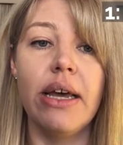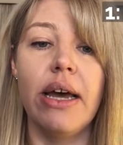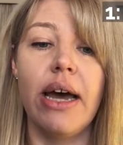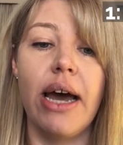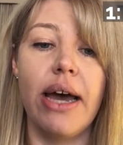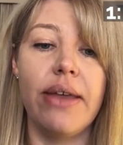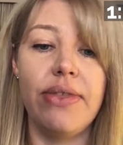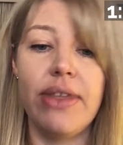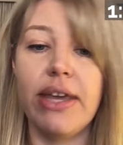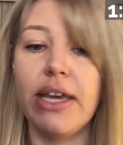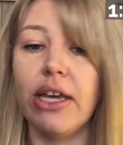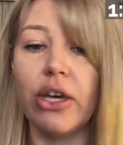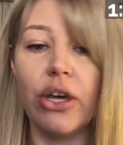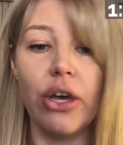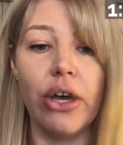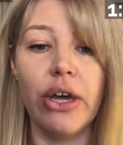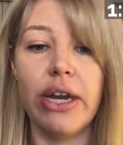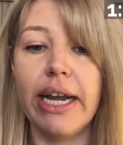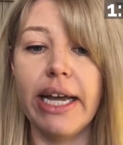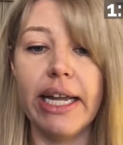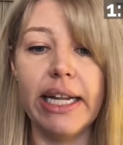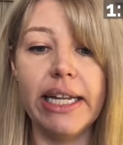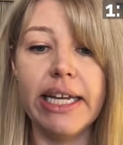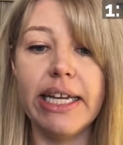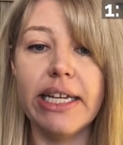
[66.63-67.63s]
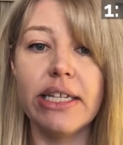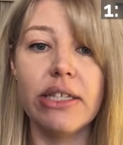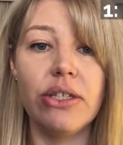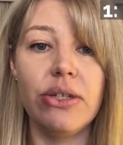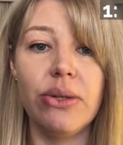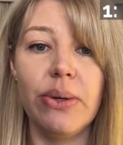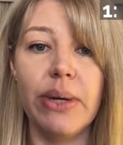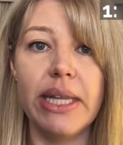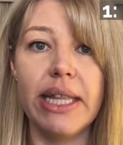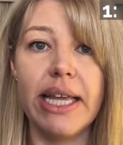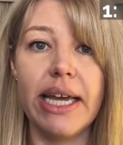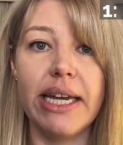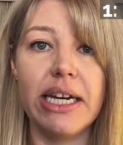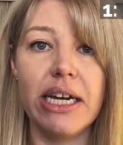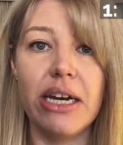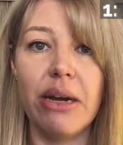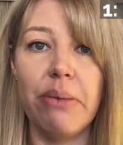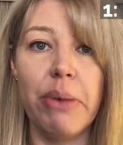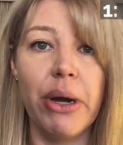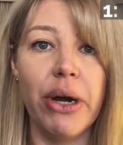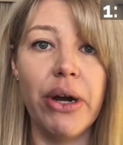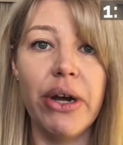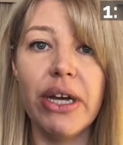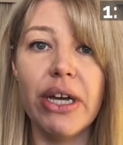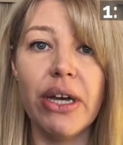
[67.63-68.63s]
I think Kurt Elling is doing that in
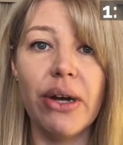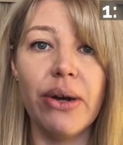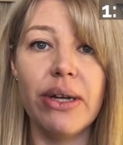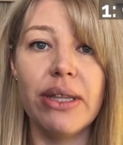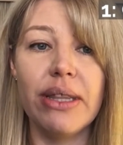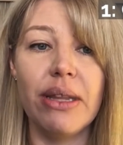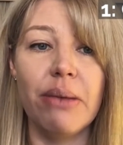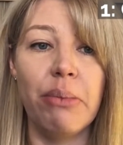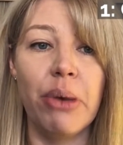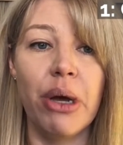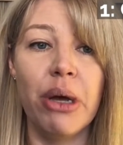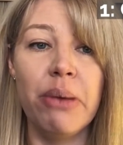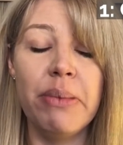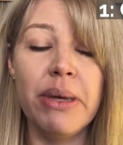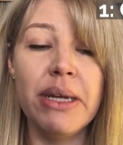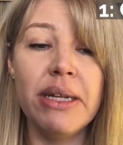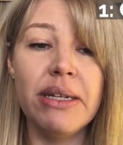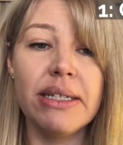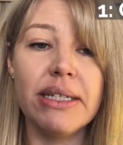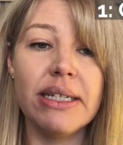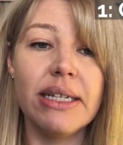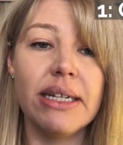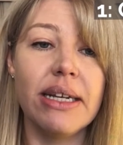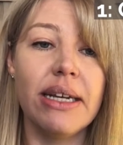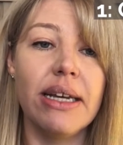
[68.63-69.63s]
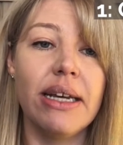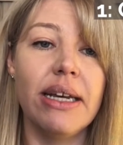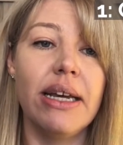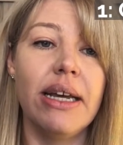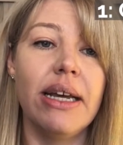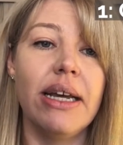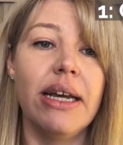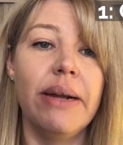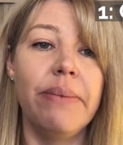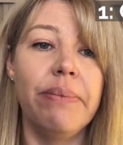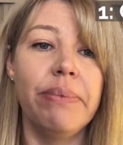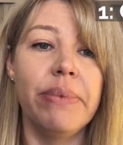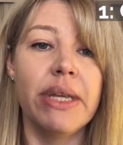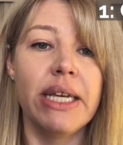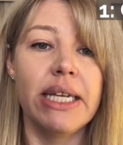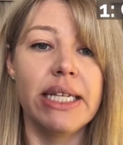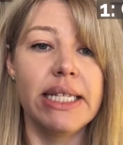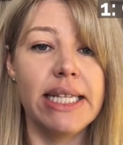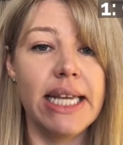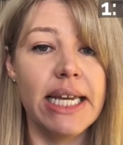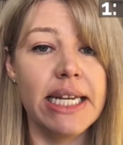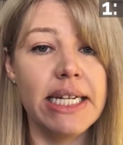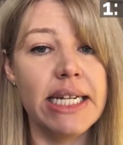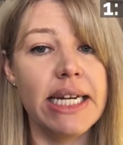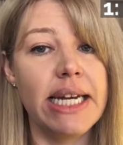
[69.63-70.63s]
America at the moment.
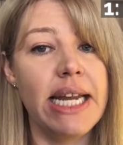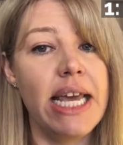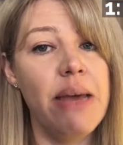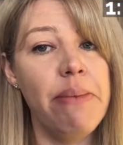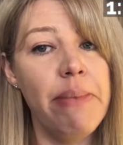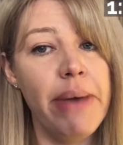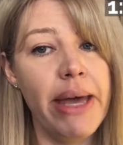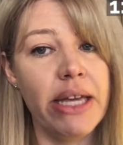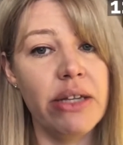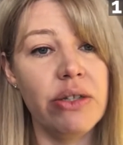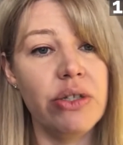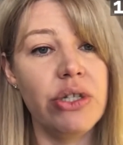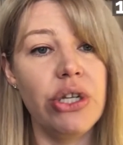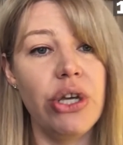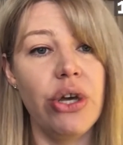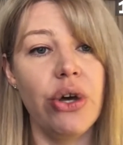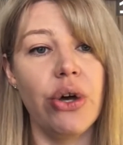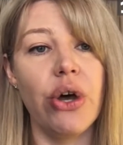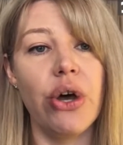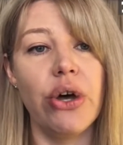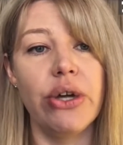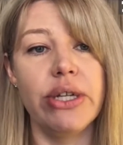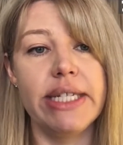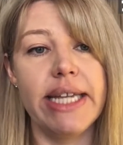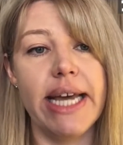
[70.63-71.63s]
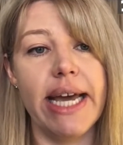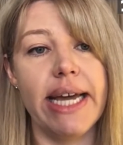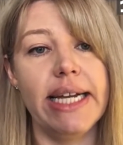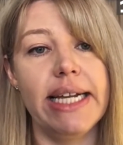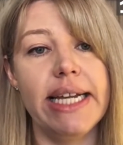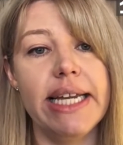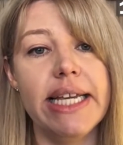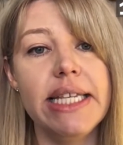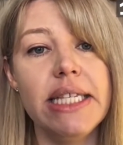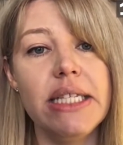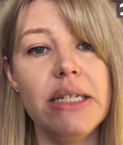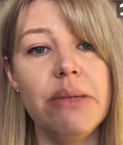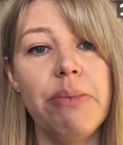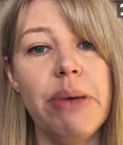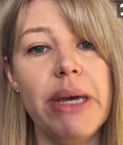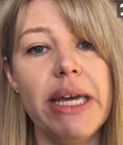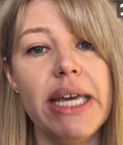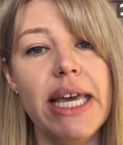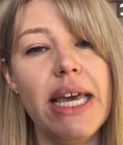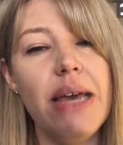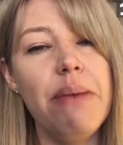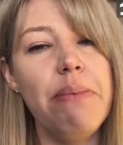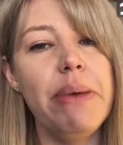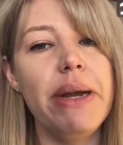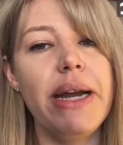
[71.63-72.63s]
Send an email to your contact list, but
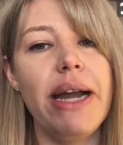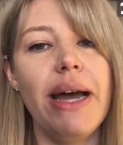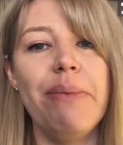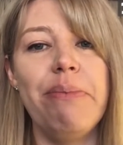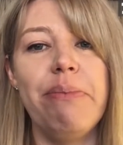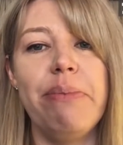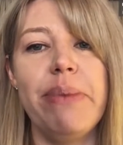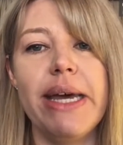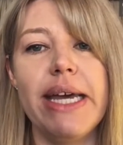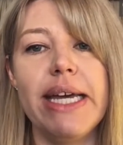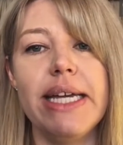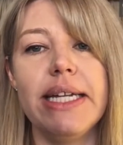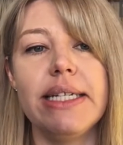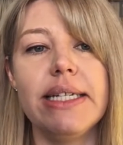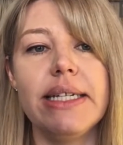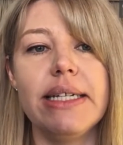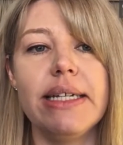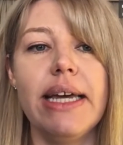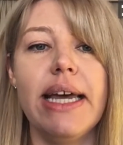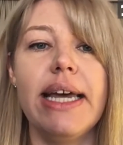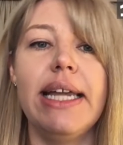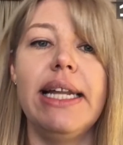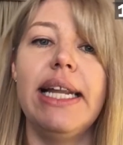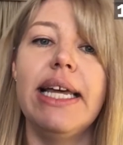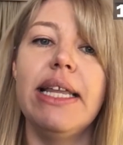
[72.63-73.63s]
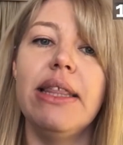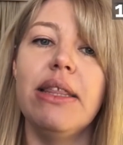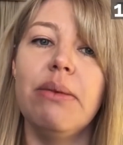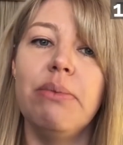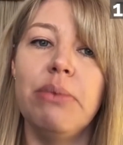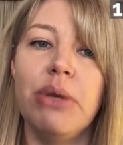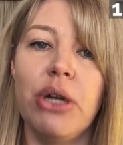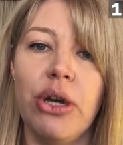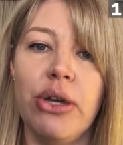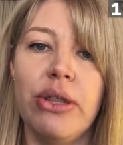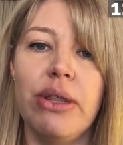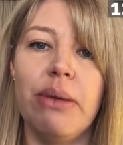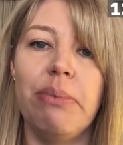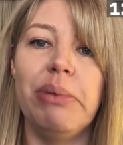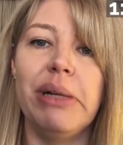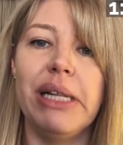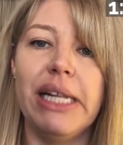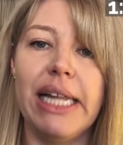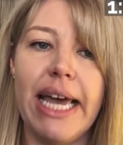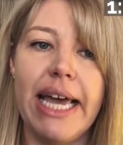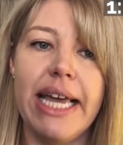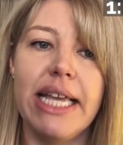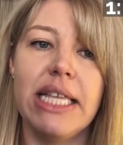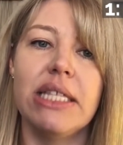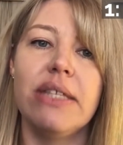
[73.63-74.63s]
keep it upbeat and let them know the
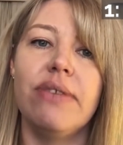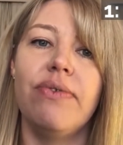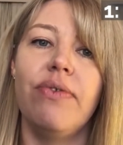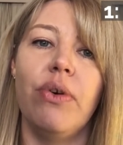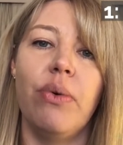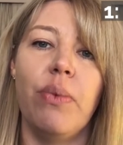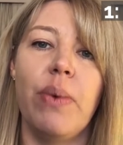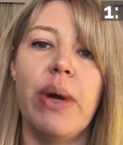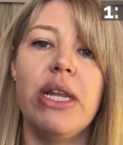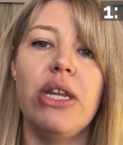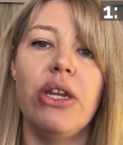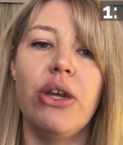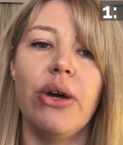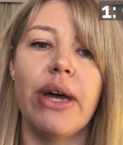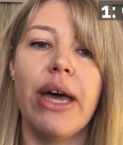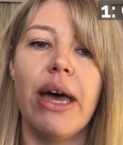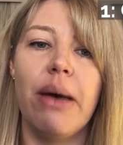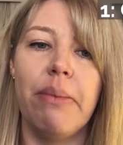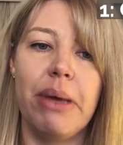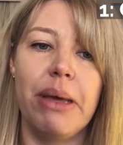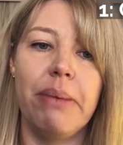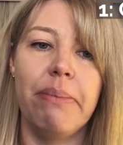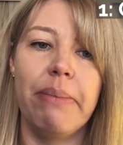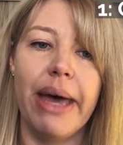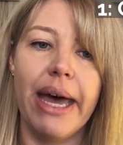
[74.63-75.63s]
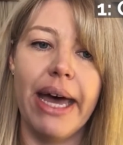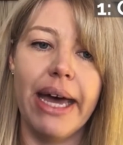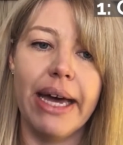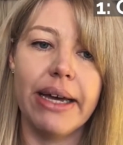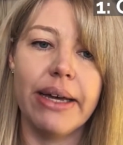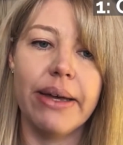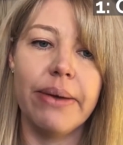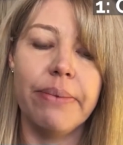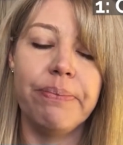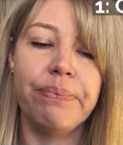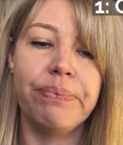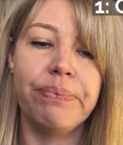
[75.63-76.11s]
plans for when you're coming back.